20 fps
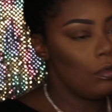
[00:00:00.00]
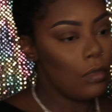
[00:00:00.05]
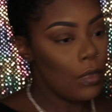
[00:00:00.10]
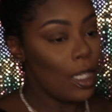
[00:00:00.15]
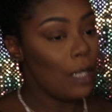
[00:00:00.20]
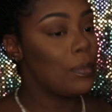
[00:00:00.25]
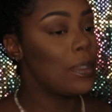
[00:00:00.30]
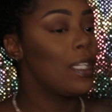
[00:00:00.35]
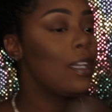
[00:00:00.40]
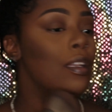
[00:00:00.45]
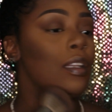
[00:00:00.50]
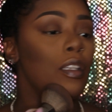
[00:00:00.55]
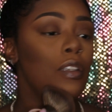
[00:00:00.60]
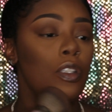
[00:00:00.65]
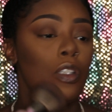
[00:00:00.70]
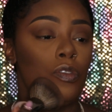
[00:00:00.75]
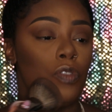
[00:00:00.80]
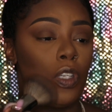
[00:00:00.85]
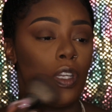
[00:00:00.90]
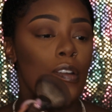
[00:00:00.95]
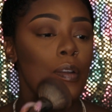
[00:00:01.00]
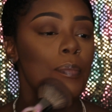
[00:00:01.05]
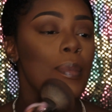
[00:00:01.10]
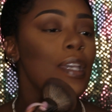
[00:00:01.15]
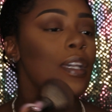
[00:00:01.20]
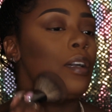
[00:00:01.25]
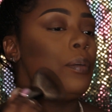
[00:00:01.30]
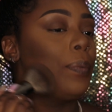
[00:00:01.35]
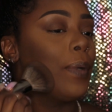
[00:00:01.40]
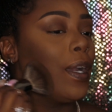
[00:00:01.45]
I'm telling you, if you're a
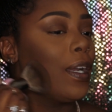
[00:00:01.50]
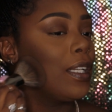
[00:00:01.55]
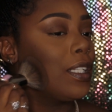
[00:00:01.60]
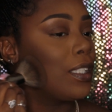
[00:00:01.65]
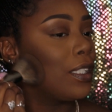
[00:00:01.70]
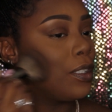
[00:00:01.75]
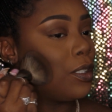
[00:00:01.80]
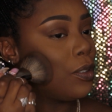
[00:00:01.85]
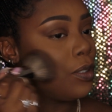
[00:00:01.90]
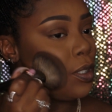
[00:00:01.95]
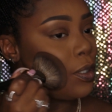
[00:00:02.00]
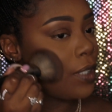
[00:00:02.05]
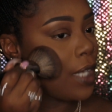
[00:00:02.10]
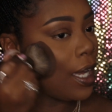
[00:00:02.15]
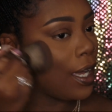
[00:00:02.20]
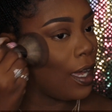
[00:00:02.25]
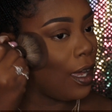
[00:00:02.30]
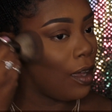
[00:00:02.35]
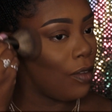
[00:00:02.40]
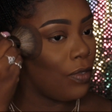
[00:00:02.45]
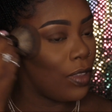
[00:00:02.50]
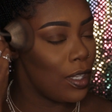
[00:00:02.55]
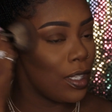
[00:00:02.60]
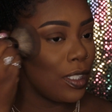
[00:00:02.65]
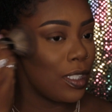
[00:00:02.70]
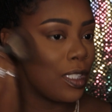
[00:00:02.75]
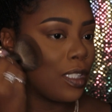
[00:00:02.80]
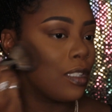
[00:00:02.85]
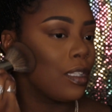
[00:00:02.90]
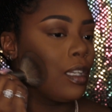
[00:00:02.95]
makeup artist and you do not have
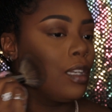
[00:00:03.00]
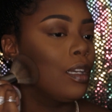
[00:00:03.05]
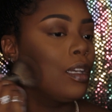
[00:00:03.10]
this